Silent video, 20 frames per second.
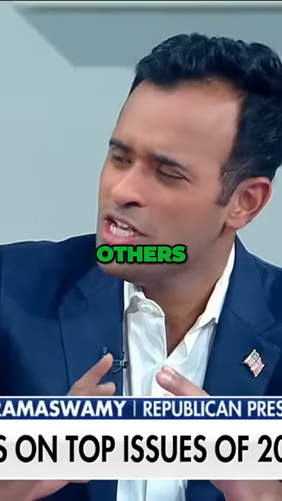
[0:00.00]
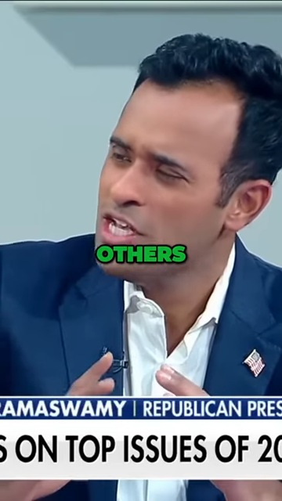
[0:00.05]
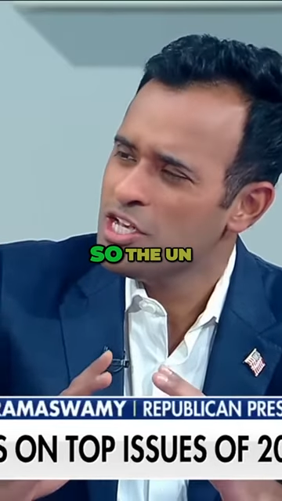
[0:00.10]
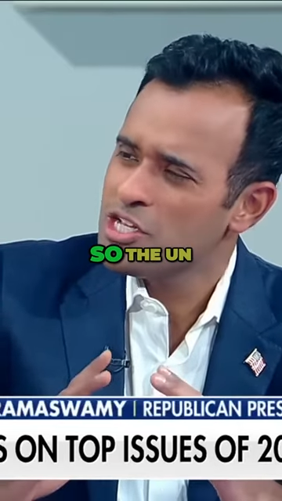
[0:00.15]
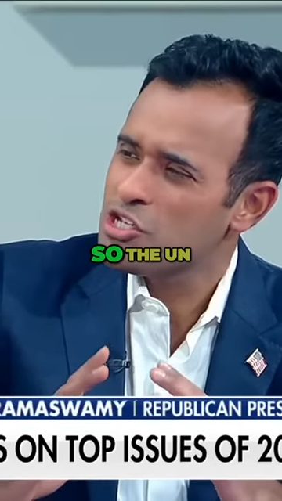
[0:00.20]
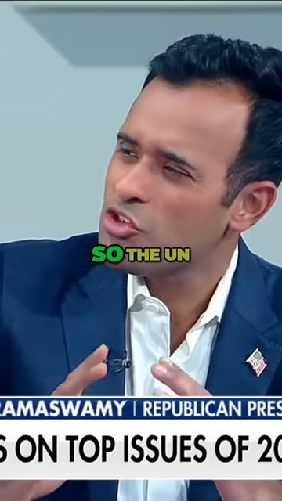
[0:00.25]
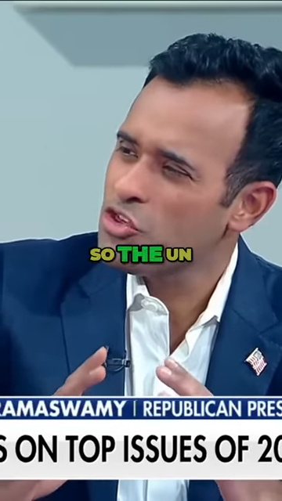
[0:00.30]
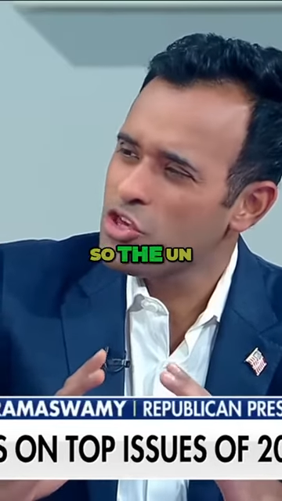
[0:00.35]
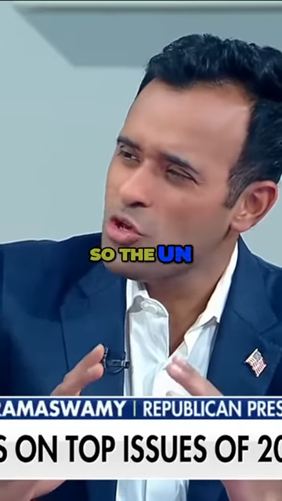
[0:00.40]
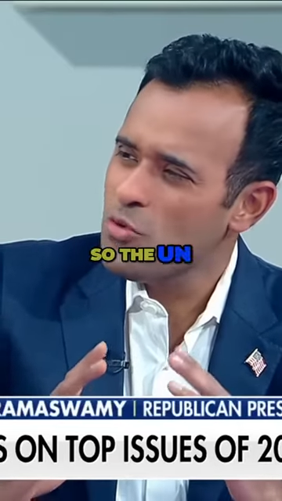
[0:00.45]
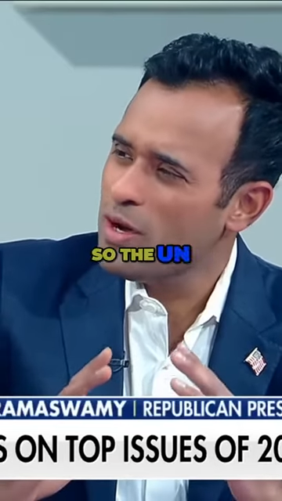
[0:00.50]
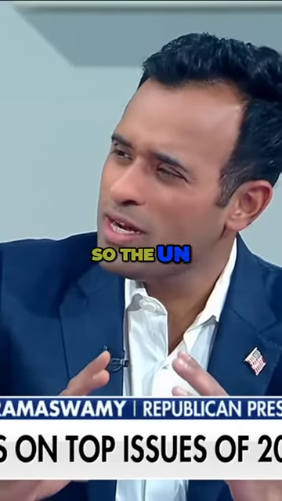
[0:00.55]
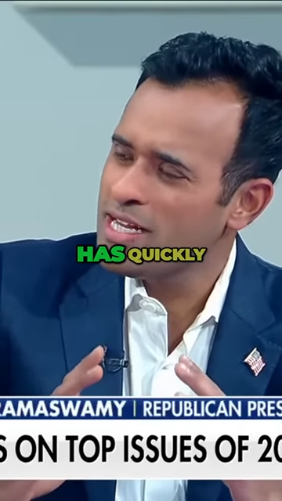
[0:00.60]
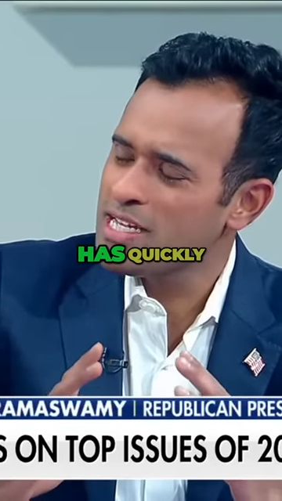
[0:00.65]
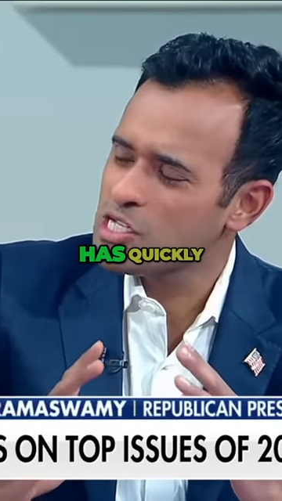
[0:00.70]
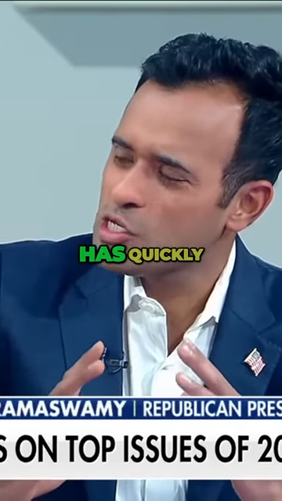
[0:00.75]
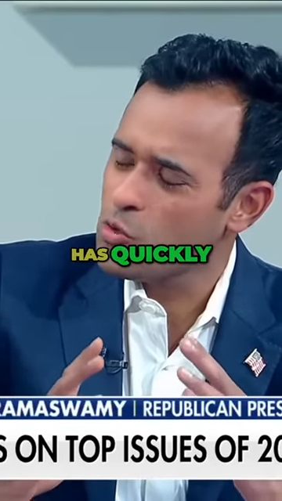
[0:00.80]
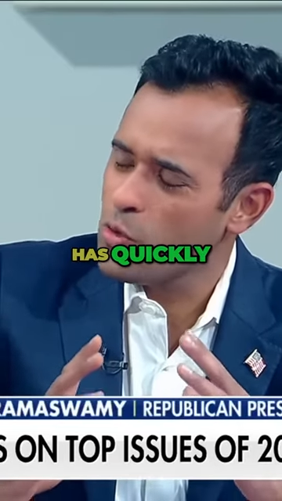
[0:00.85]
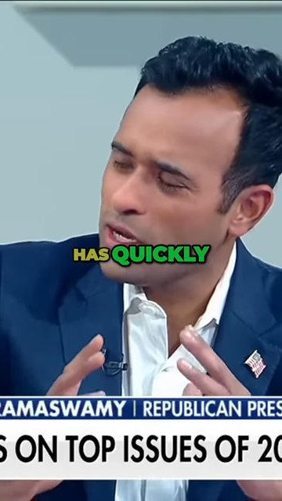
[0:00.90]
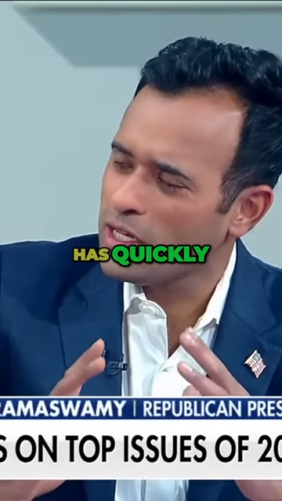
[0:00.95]
So the UN
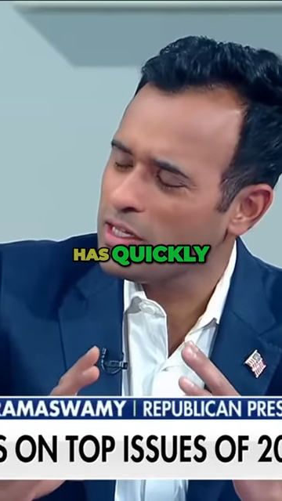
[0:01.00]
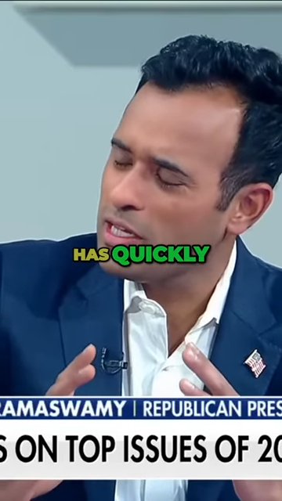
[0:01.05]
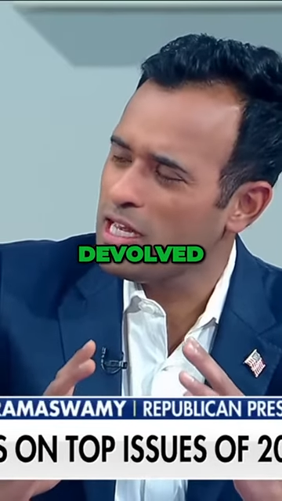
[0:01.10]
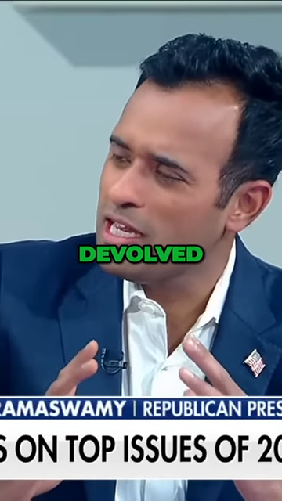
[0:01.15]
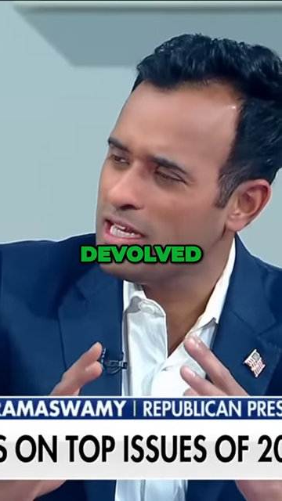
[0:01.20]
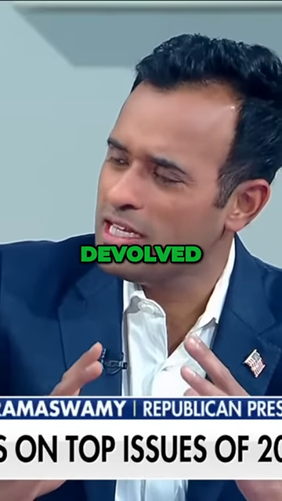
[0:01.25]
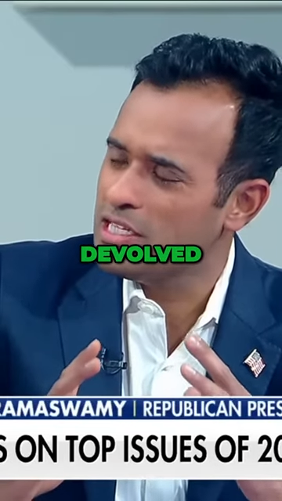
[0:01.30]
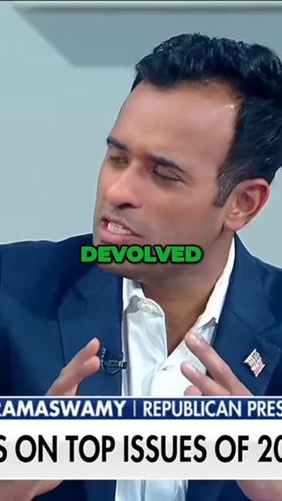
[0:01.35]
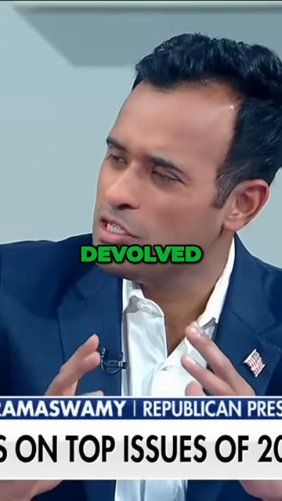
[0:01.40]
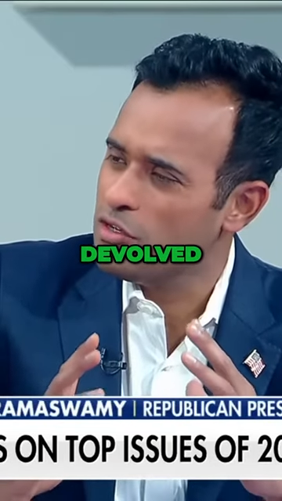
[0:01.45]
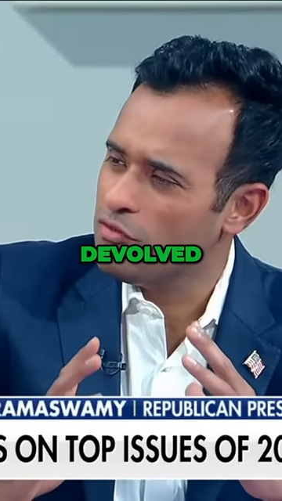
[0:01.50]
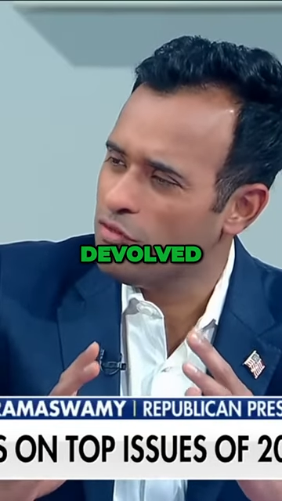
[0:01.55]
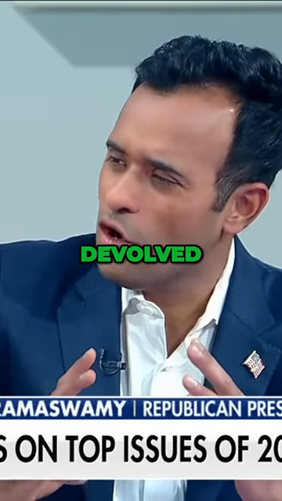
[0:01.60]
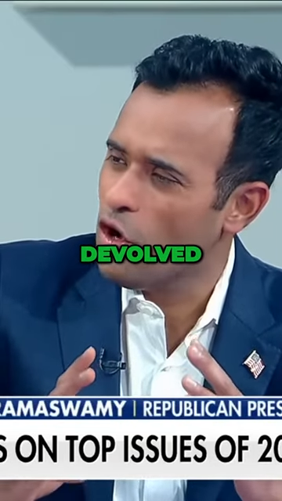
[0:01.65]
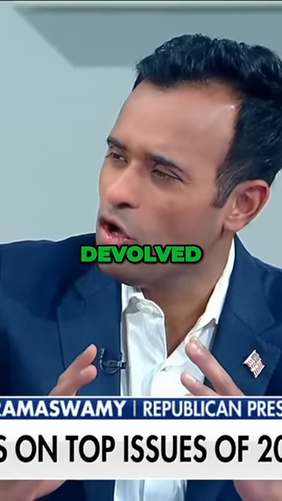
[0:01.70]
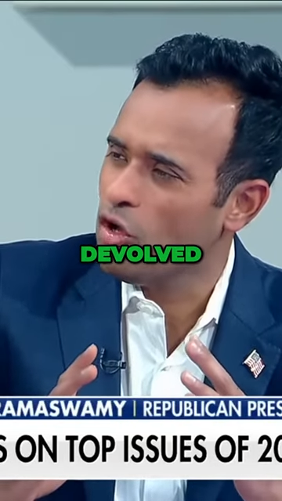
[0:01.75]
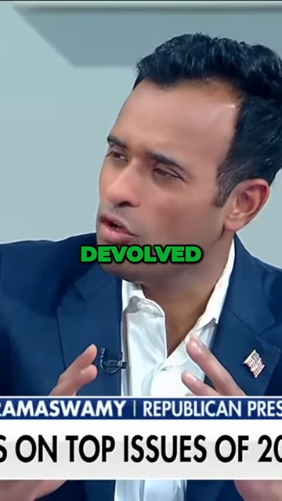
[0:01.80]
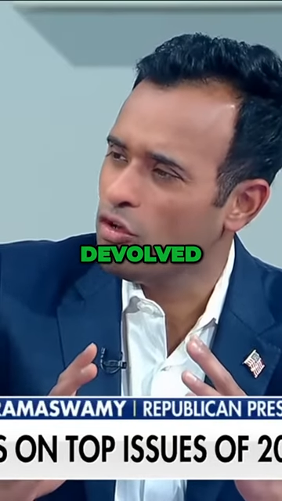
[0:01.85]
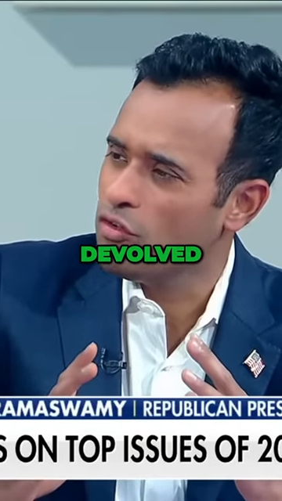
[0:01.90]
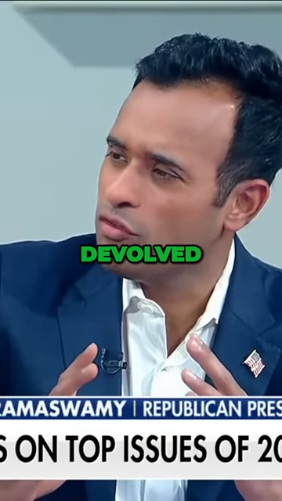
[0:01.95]
has quickly
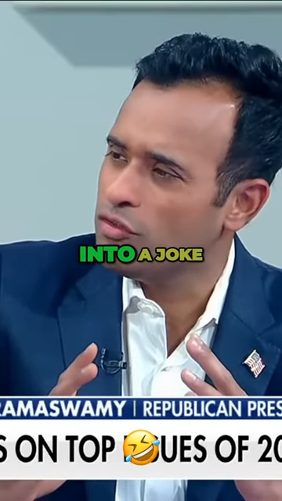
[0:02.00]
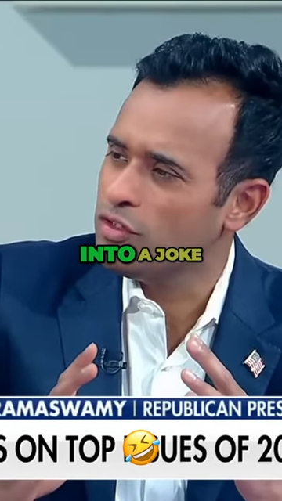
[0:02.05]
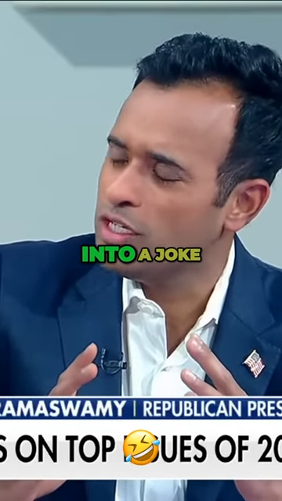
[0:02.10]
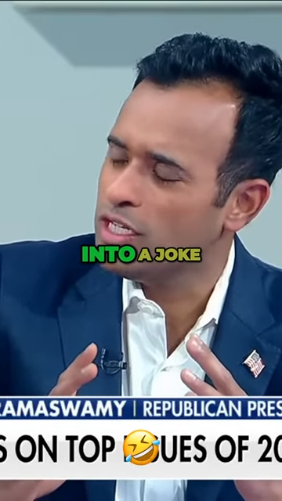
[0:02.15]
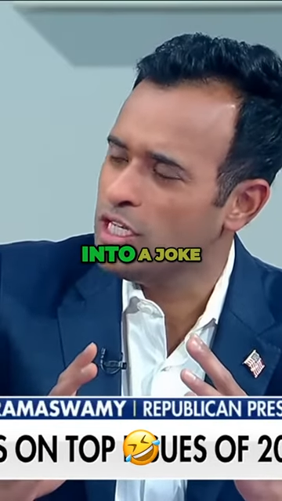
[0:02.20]
devolved